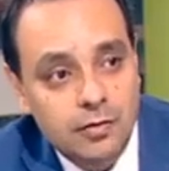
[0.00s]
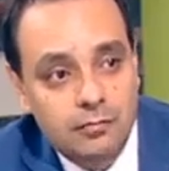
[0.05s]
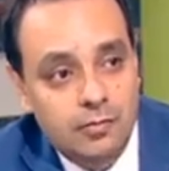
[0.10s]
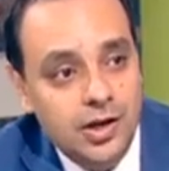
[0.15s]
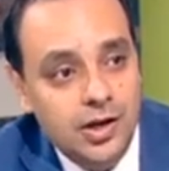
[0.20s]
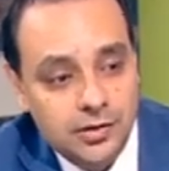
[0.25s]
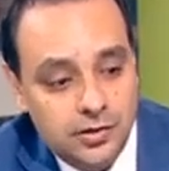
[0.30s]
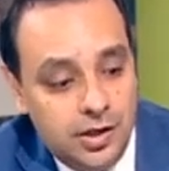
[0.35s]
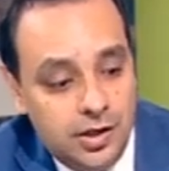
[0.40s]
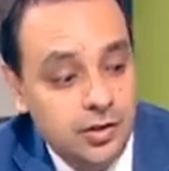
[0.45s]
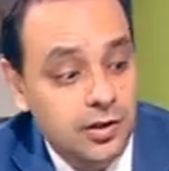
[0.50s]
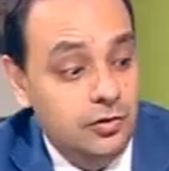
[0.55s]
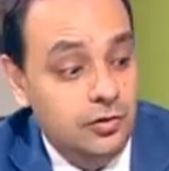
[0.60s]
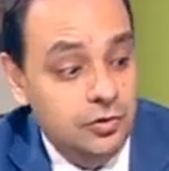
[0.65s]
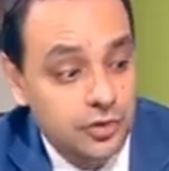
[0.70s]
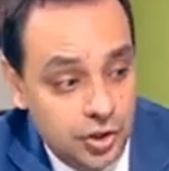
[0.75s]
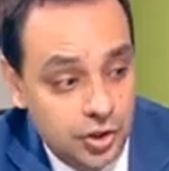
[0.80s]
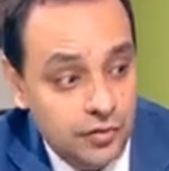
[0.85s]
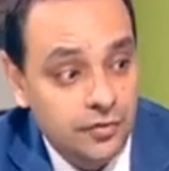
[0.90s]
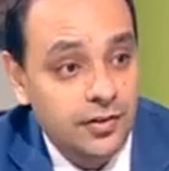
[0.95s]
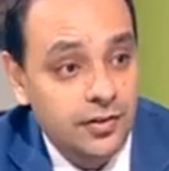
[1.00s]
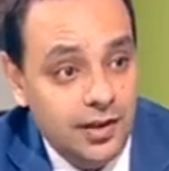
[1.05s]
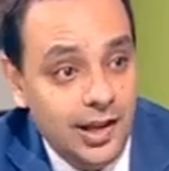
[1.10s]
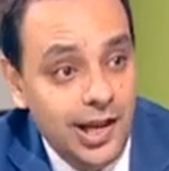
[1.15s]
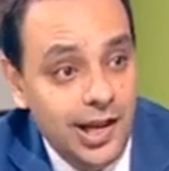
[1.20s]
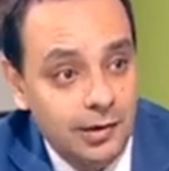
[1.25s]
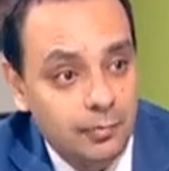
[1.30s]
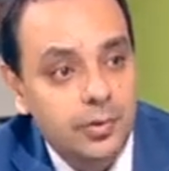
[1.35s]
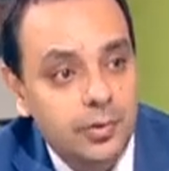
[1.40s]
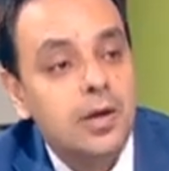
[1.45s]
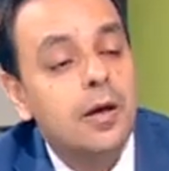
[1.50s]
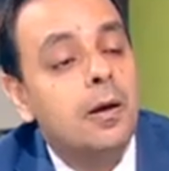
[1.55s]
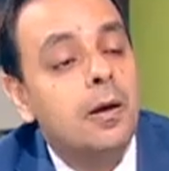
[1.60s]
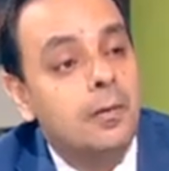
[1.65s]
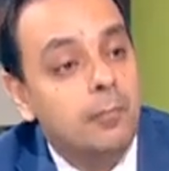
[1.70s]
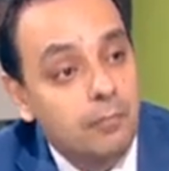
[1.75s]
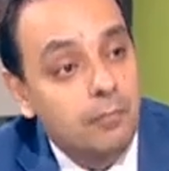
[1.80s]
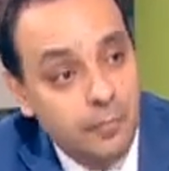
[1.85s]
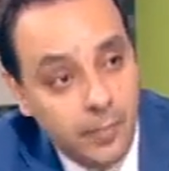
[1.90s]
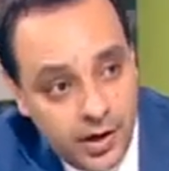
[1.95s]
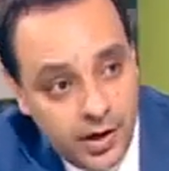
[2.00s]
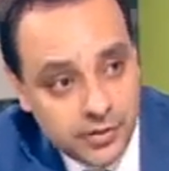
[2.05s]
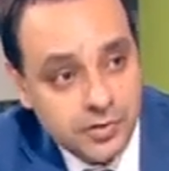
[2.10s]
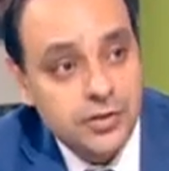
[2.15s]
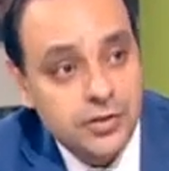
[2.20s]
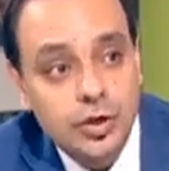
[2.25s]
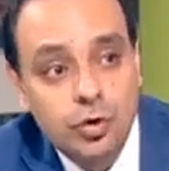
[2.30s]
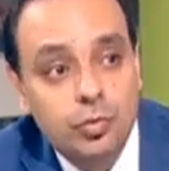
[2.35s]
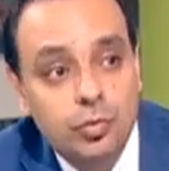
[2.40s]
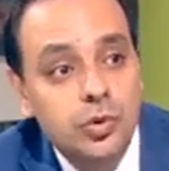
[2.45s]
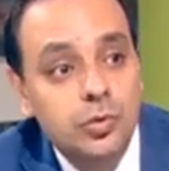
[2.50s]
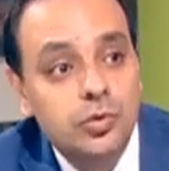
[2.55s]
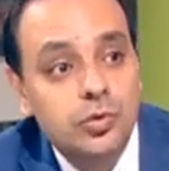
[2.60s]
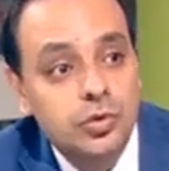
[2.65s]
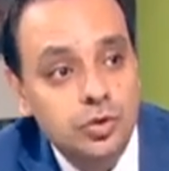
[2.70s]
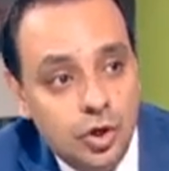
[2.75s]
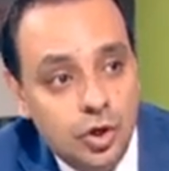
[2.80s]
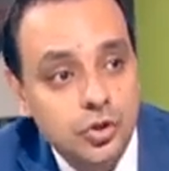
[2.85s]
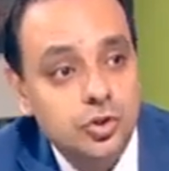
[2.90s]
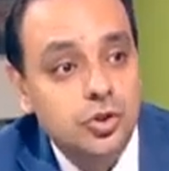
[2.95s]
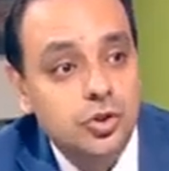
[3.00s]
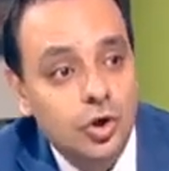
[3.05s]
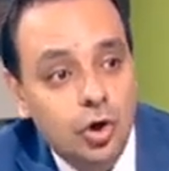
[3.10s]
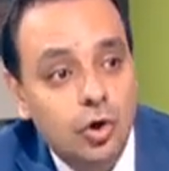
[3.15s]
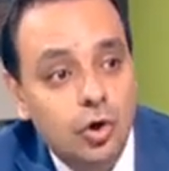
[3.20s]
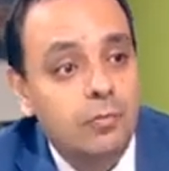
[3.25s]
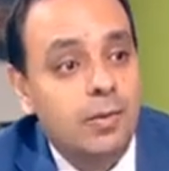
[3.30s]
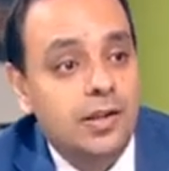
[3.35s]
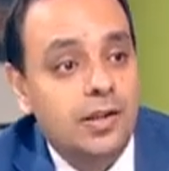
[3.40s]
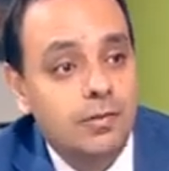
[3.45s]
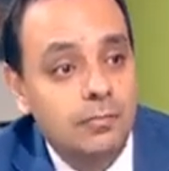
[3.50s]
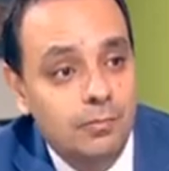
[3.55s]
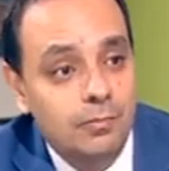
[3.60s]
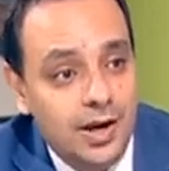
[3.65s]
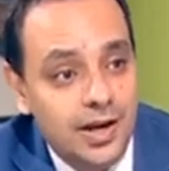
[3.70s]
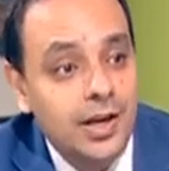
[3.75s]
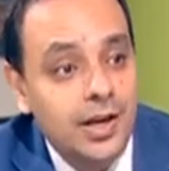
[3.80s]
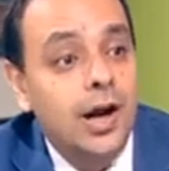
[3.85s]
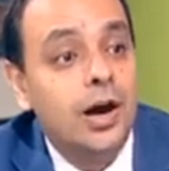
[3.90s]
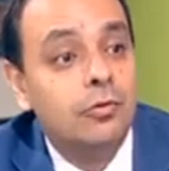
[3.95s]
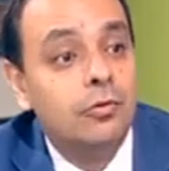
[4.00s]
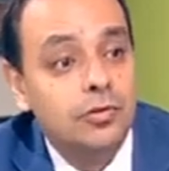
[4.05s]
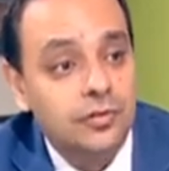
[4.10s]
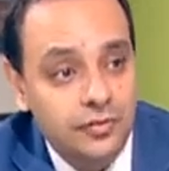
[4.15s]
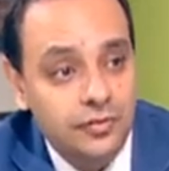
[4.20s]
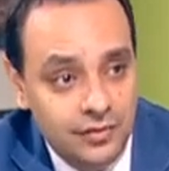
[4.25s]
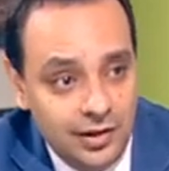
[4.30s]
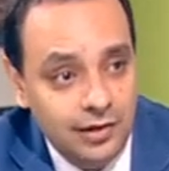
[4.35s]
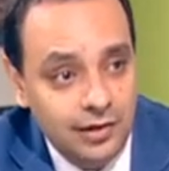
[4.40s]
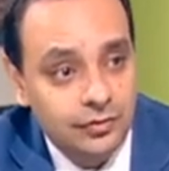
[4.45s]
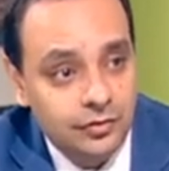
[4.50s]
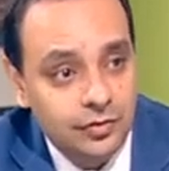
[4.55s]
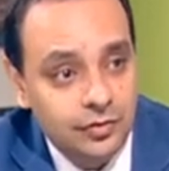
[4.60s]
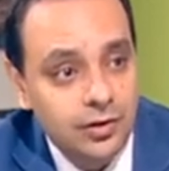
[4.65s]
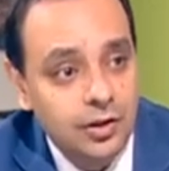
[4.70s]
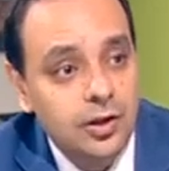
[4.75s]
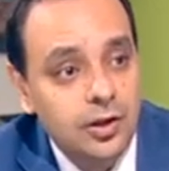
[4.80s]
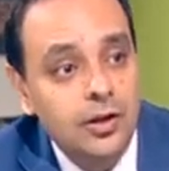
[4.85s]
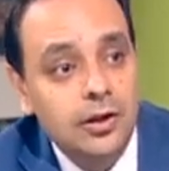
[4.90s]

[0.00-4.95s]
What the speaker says: And the logistic help. But we would not go by ourselves.